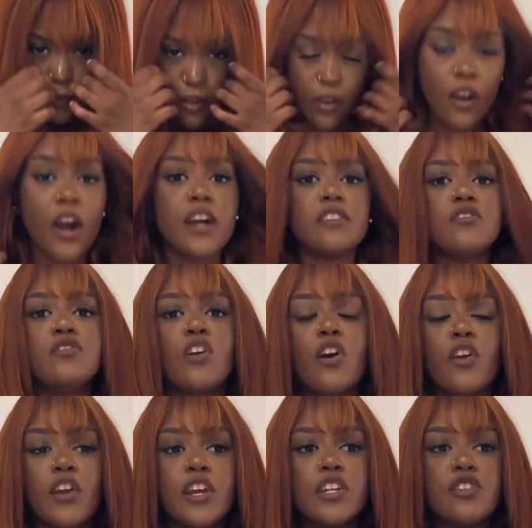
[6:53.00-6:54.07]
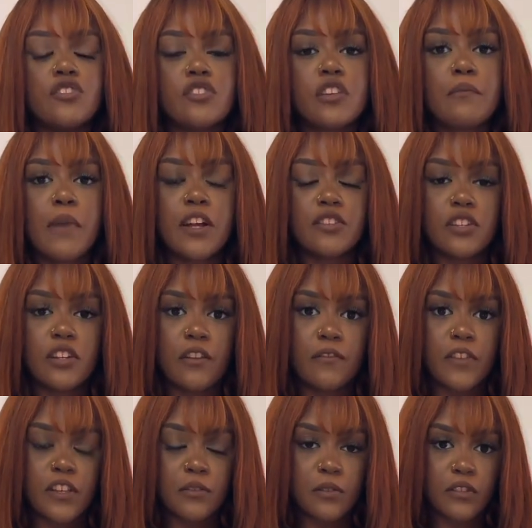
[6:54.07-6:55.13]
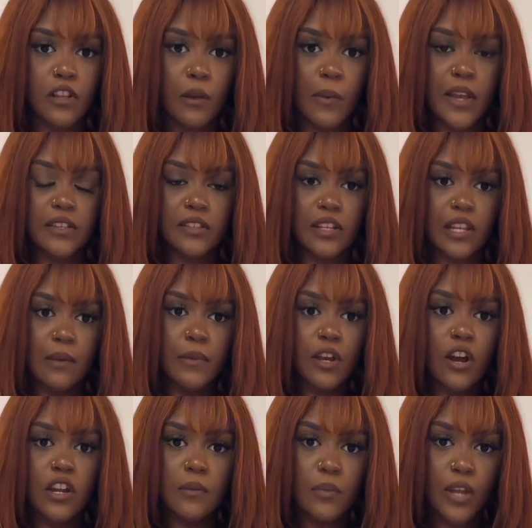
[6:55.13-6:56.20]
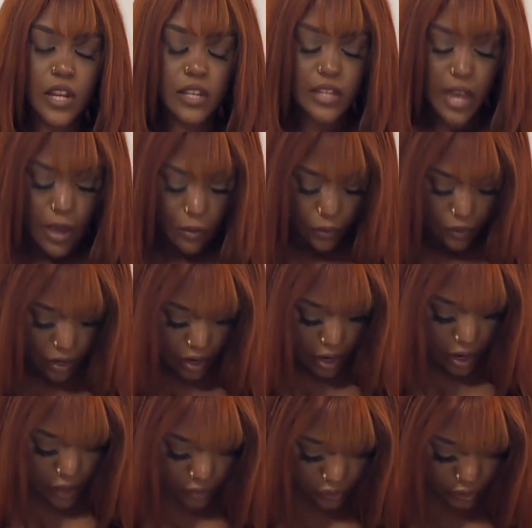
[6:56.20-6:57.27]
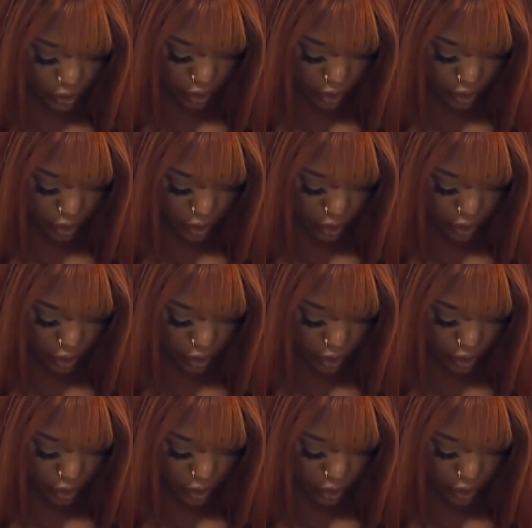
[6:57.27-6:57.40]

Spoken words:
But guys, no, can you just imagine if this was my waisted? Let me kind of pull it down so you